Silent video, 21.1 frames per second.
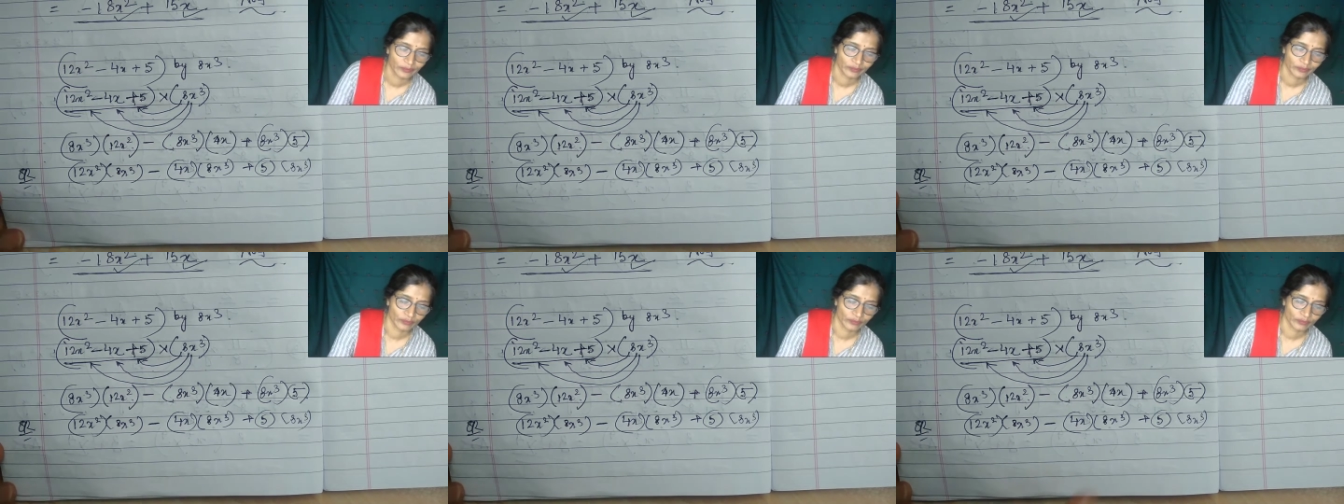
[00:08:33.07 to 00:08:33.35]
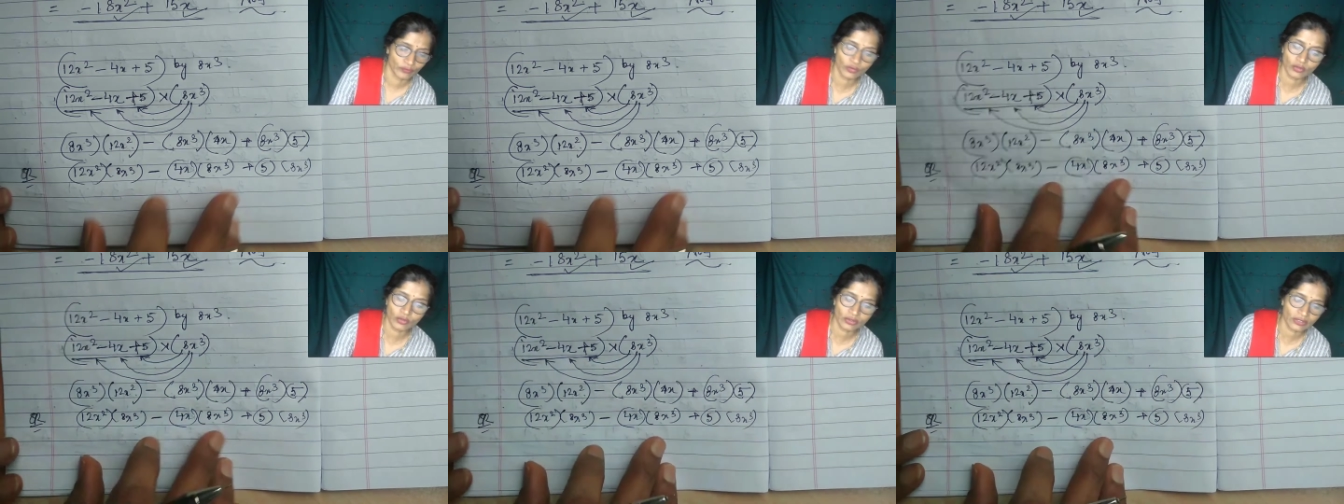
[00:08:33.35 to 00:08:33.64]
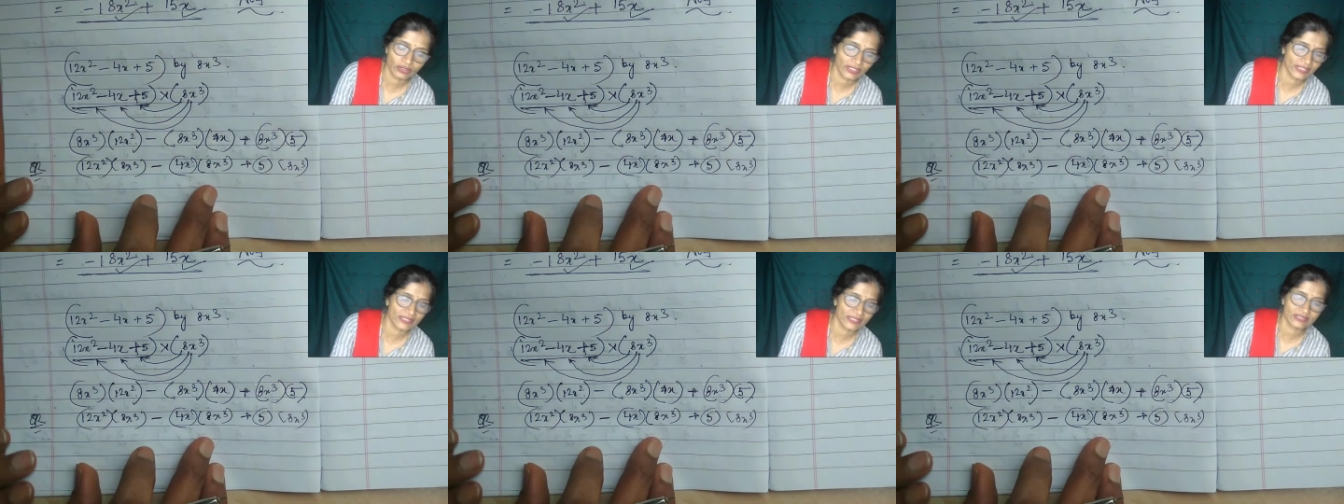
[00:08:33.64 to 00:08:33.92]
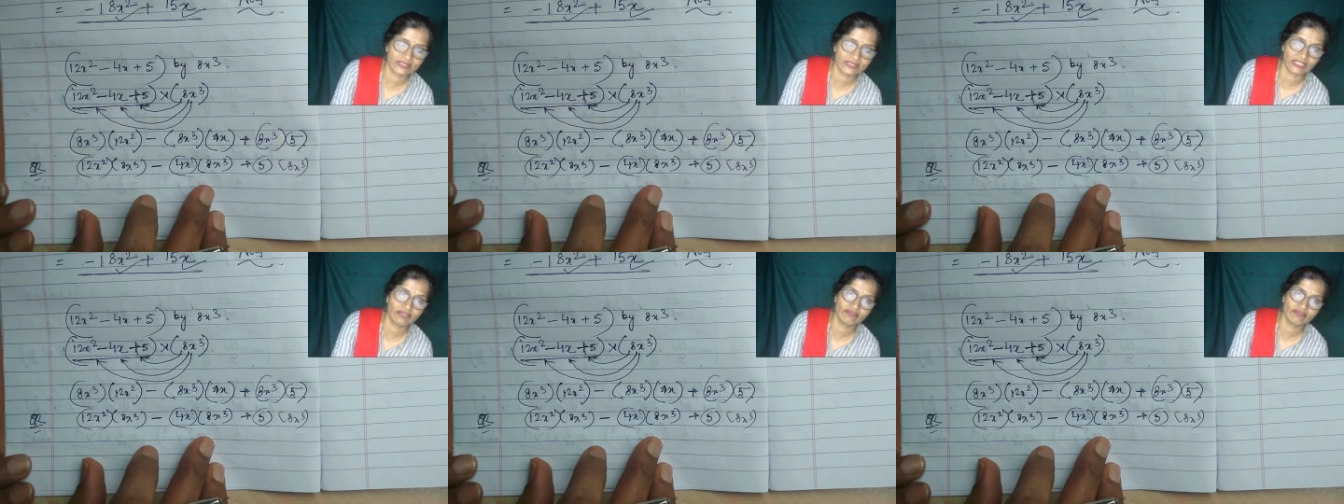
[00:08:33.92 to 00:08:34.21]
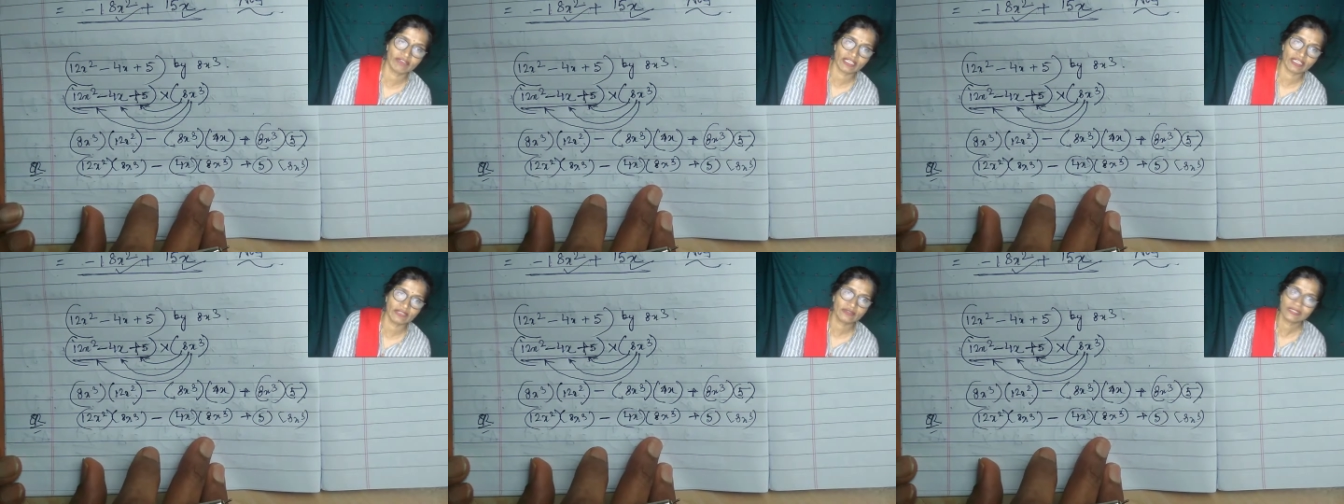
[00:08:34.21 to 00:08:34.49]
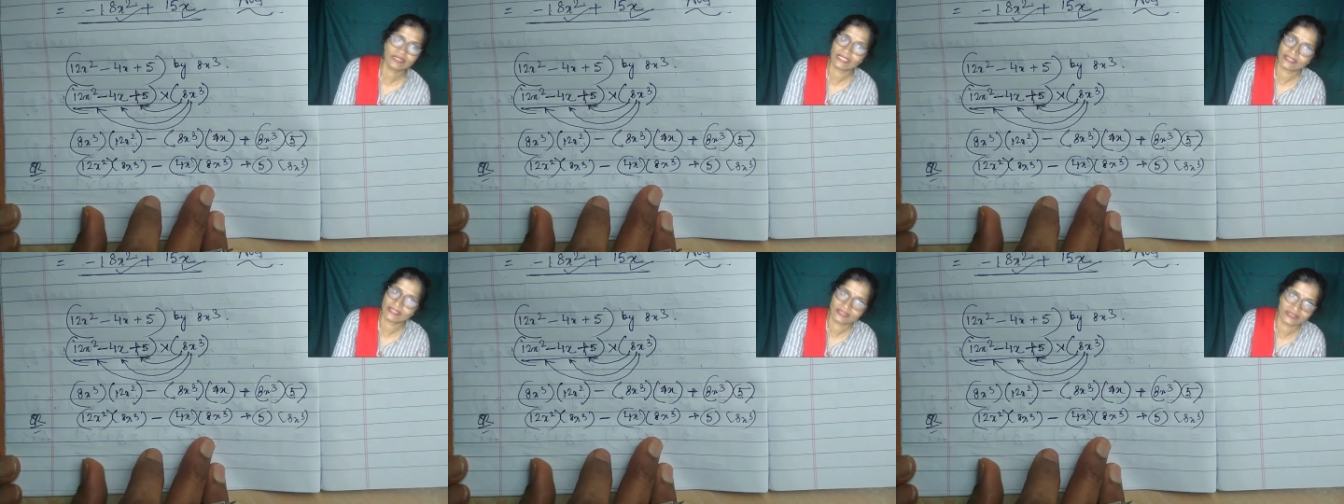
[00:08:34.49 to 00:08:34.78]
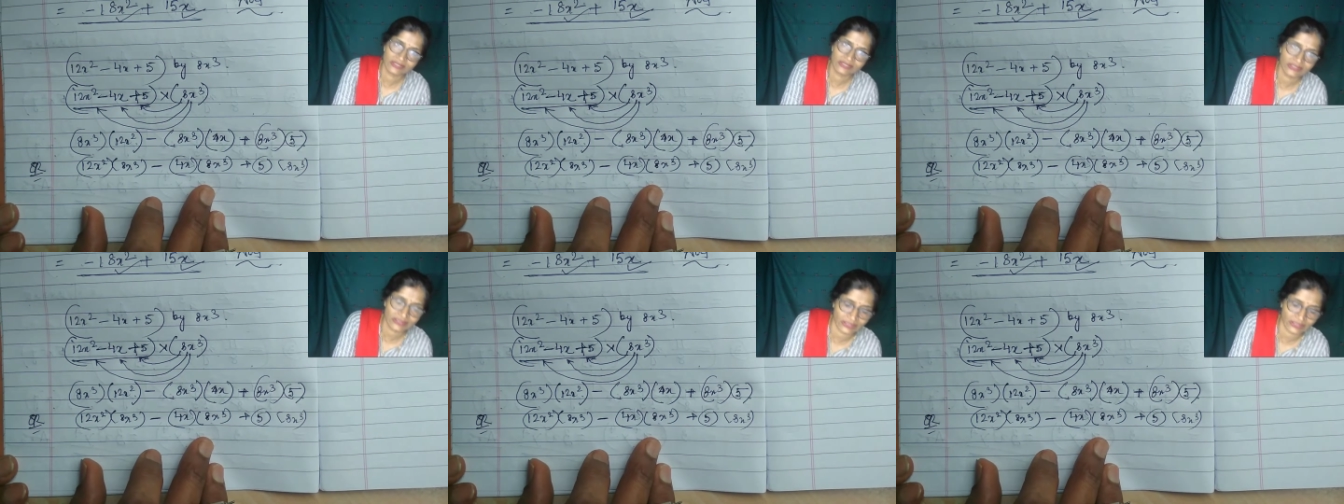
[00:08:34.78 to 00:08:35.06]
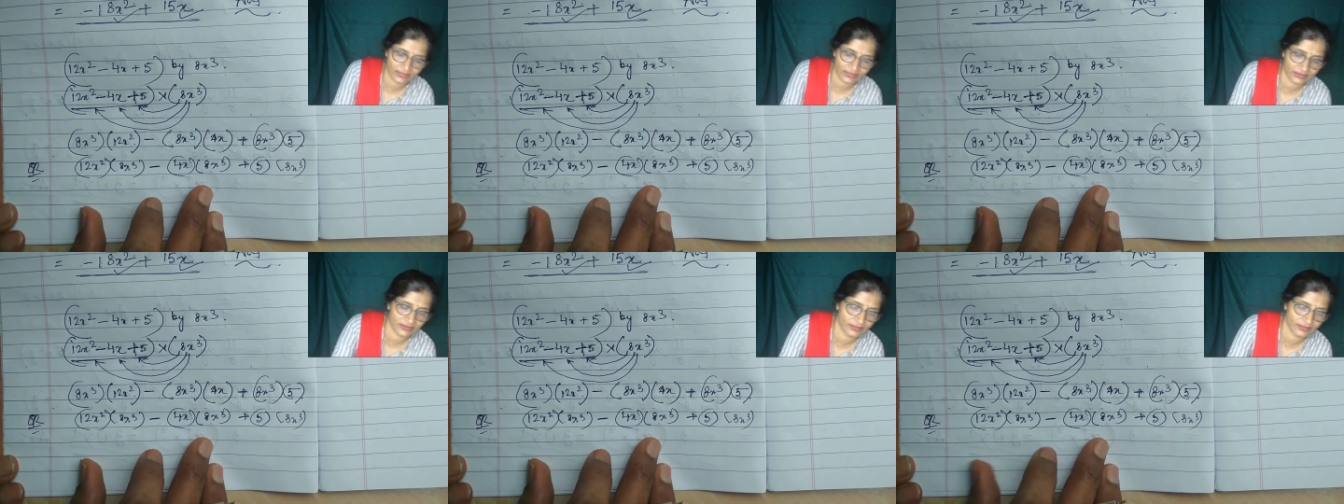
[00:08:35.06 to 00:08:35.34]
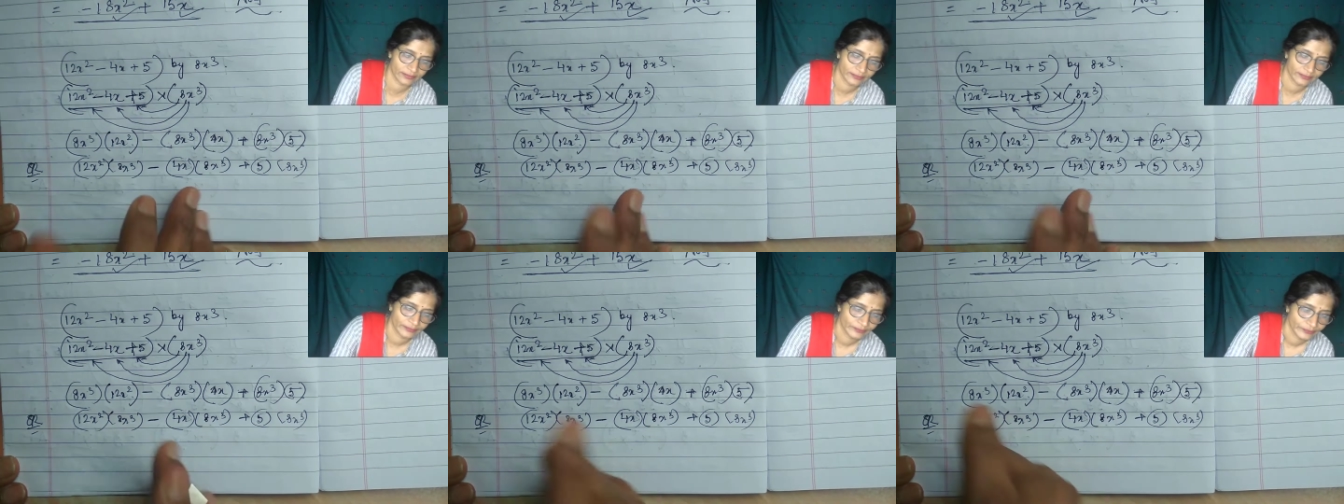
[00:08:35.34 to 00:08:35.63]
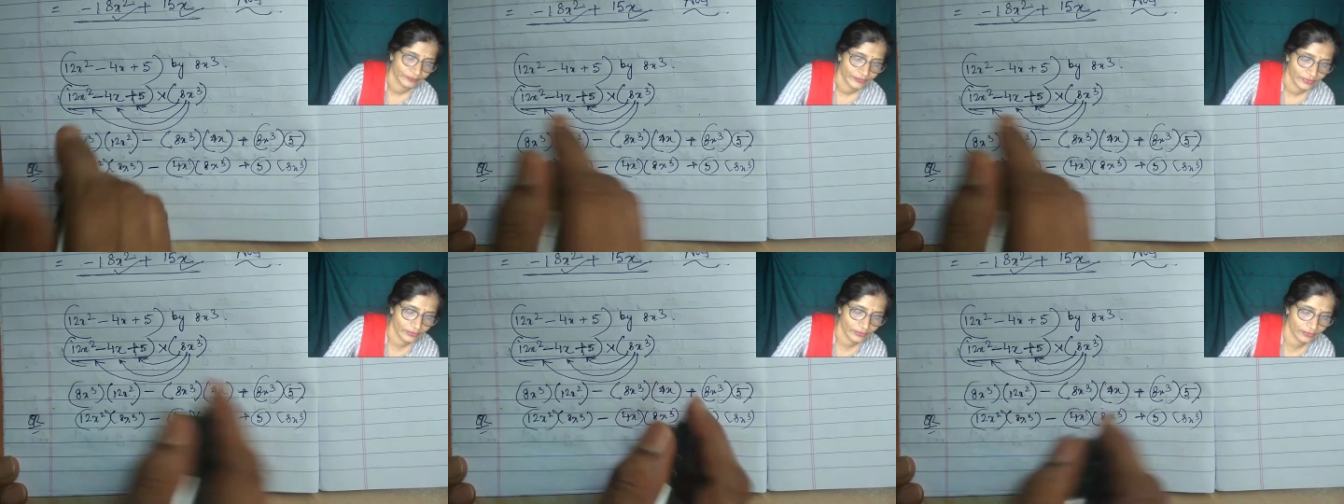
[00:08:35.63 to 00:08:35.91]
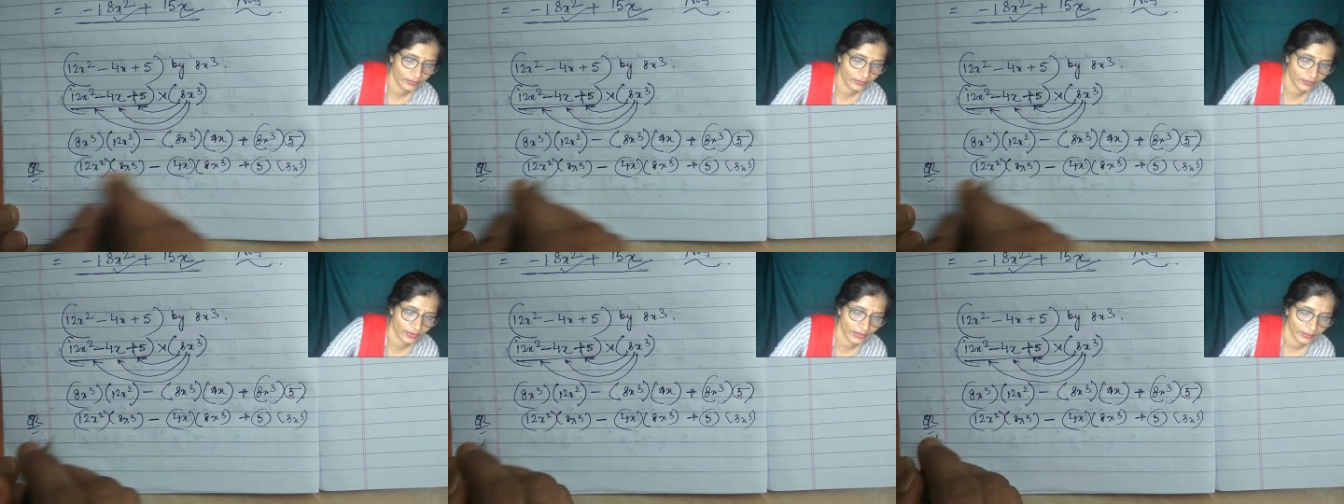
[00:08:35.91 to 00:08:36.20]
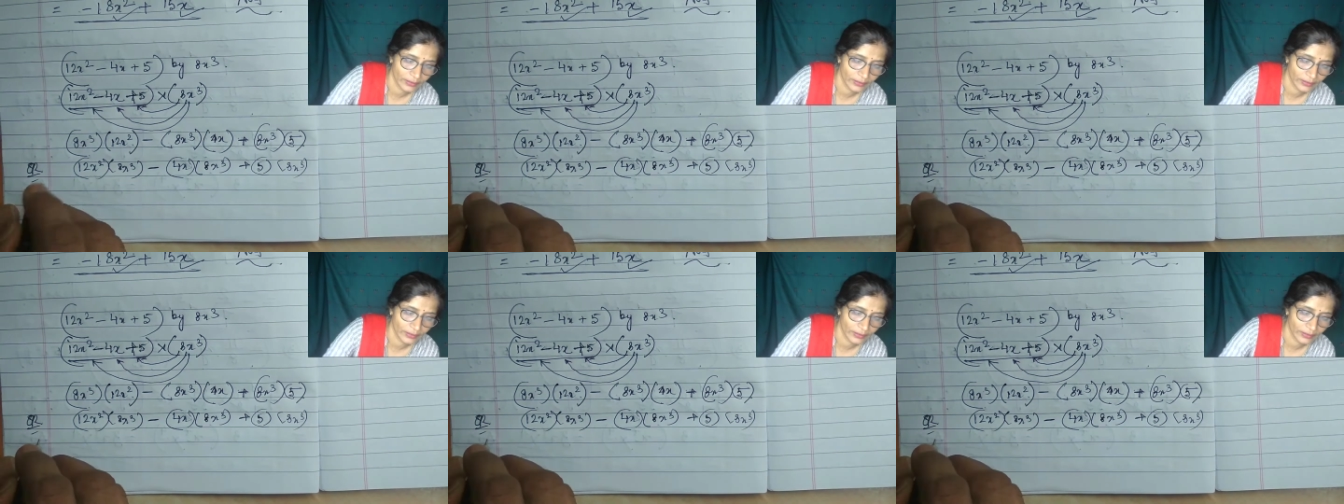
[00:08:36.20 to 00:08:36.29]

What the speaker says: Both has same value, that is the 6. Okay.